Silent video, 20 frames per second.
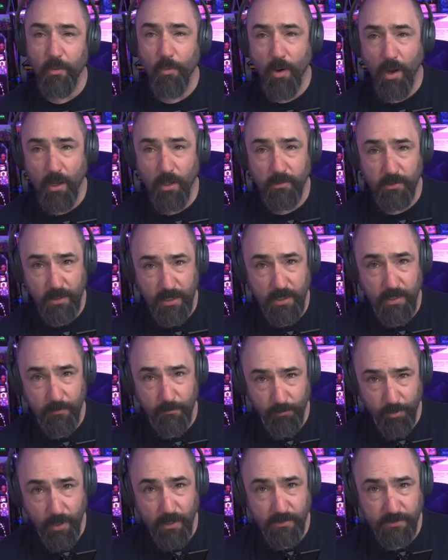while to
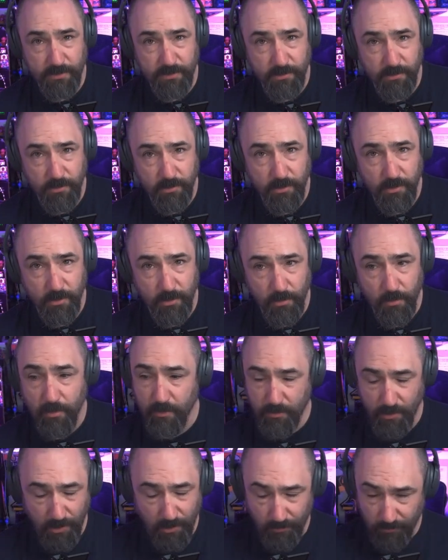decompress. You know,
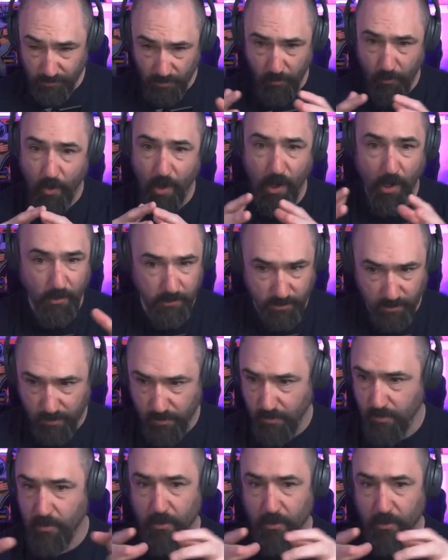it'd take a little while to